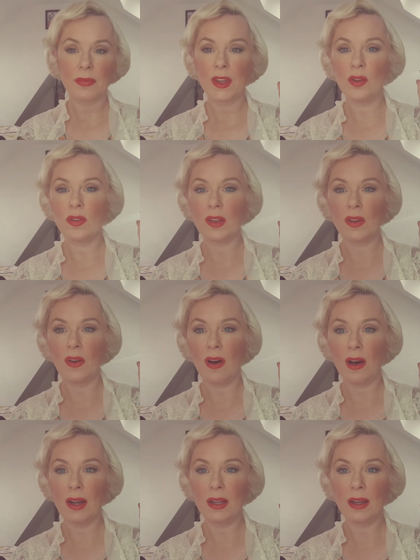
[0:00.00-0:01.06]
Using your
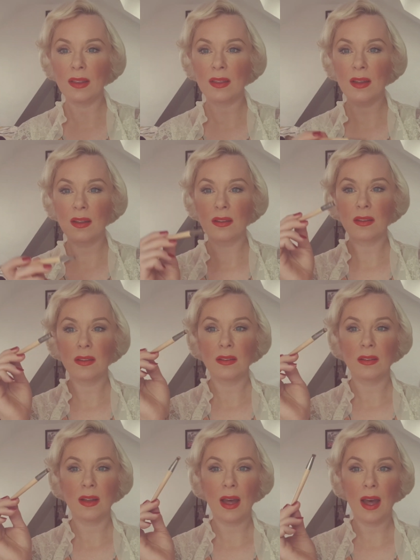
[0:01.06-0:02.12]
highlighter
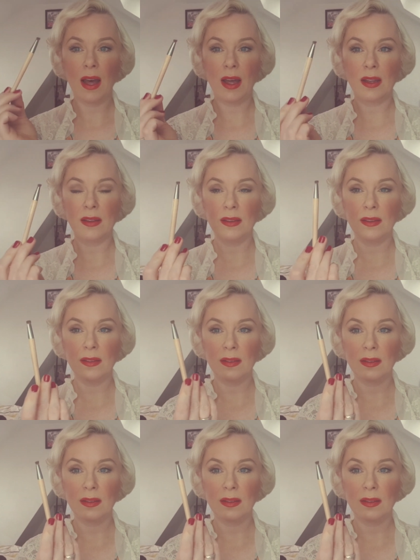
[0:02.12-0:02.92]
and